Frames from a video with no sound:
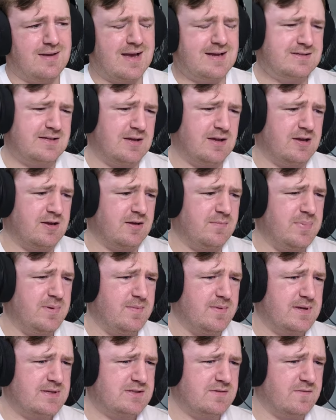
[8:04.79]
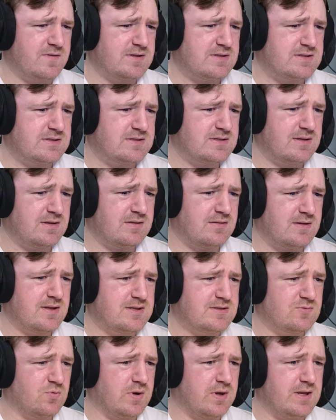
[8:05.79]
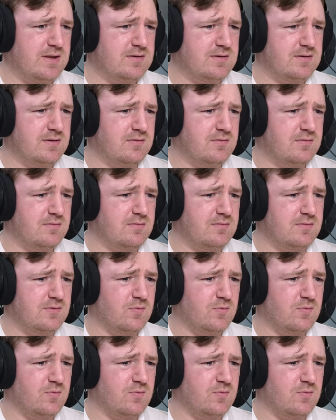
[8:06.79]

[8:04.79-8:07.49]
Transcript: Actually, could it be because of his weight too?